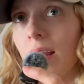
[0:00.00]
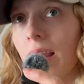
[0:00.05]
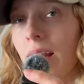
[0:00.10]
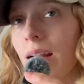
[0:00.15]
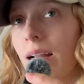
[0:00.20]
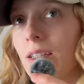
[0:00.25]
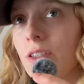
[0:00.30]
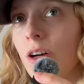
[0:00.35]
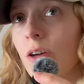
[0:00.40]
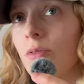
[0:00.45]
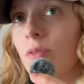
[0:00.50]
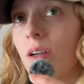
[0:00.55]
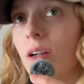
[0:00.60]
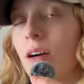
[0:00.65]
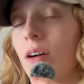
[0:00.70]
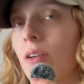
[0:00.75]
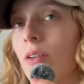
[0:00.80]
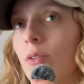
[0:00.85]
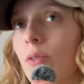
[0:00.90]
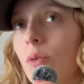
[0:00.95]
and I don't
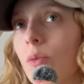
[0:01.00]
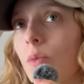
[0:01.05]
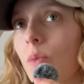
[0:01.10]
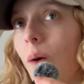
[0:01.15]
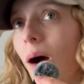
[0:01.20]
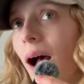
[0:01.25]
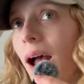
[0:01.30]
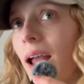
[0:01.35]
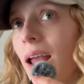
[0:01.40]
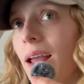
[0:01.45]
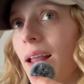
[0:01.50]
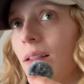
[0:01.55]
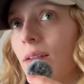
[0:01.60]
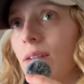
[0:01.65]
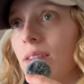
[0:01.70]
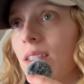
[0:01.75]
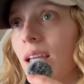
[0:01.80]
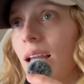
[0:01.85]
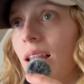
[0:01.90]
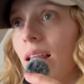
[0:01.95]
know why it
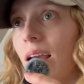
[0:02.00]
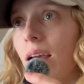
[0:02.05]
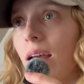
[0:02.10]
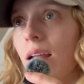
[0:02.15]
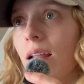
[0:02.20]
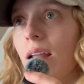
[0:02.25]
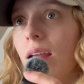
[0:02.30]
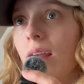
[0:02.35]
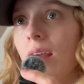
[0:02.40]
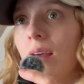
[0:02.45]
looks like that,